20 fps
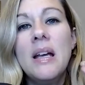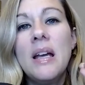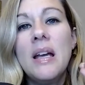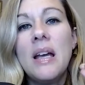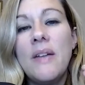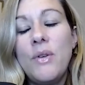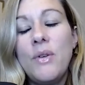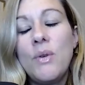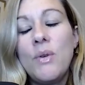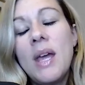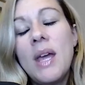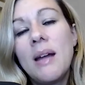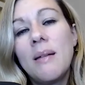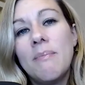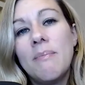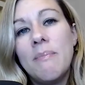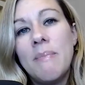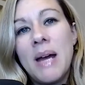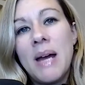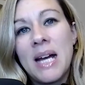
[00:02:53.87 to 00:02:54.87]
if you can't
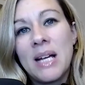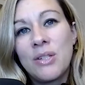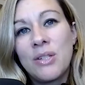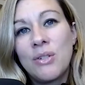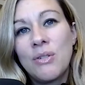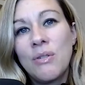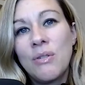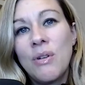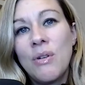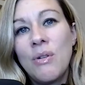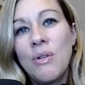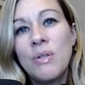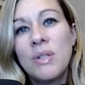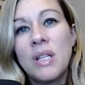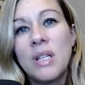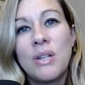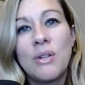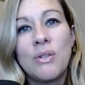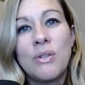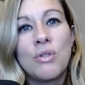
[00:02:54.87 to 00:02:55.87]
master those
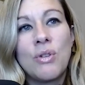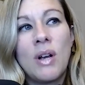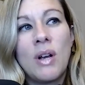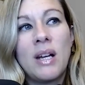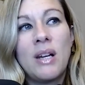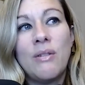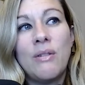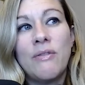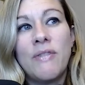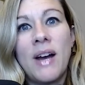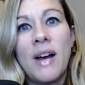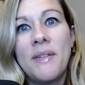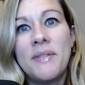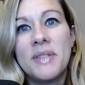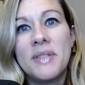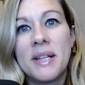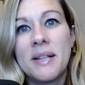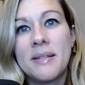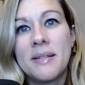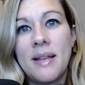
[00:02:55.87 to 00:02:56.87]
and you're trying to do 5,
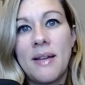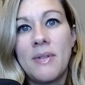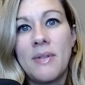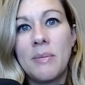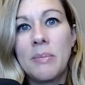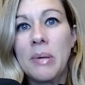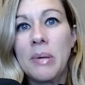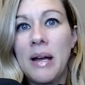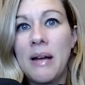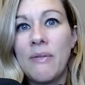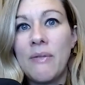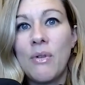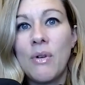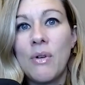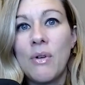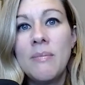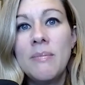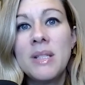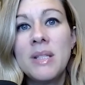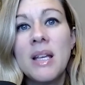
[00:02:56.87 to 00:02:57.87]
6, 7
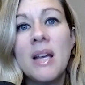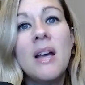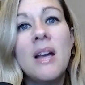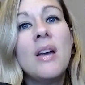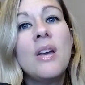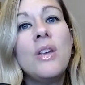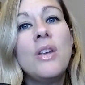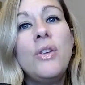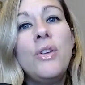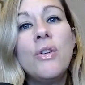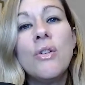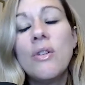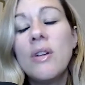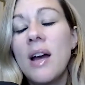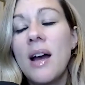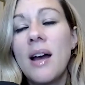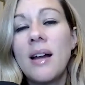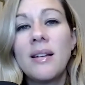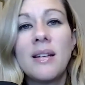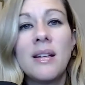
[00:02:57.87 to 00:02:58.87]
platforms, you're
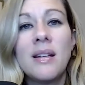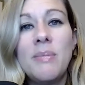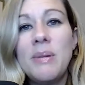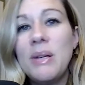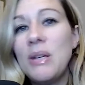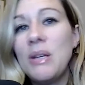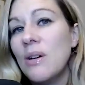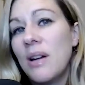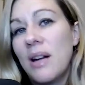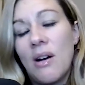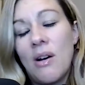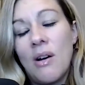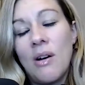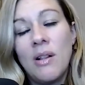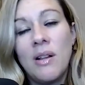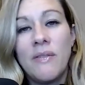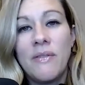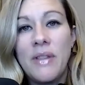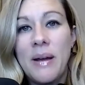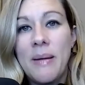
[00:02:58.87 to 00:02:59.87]
not going to be good at all
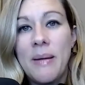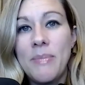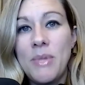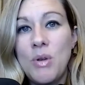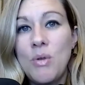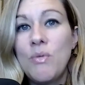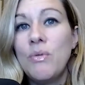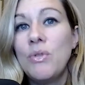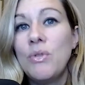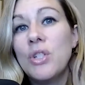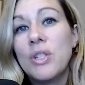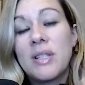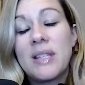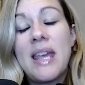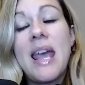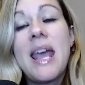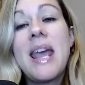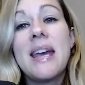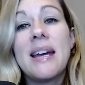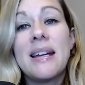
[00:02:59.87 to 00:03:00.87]
of them. You just
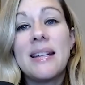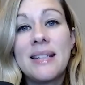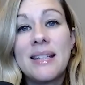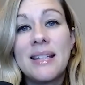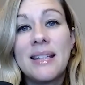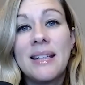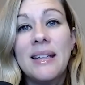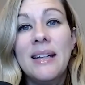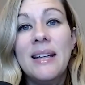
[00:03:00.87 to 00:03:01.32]
can't.